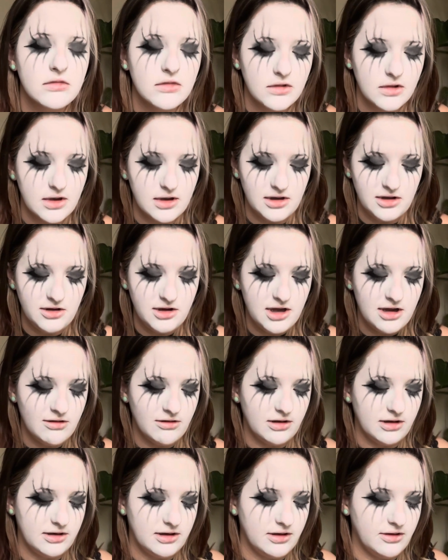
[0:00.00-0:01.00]
Okay, you can't really
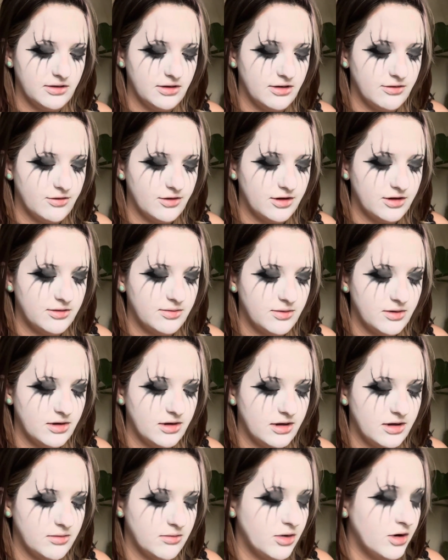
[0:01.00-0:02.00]
tell the difference, but
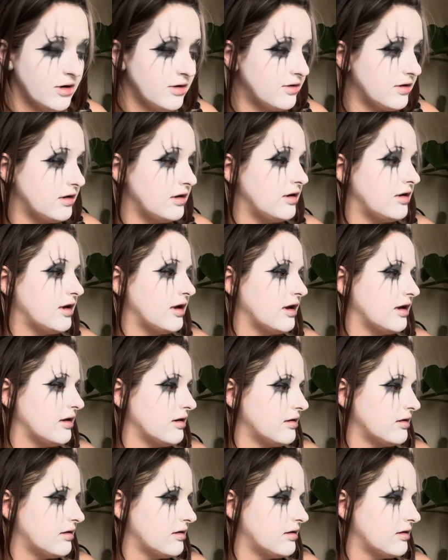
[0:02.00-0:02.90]
in person you can.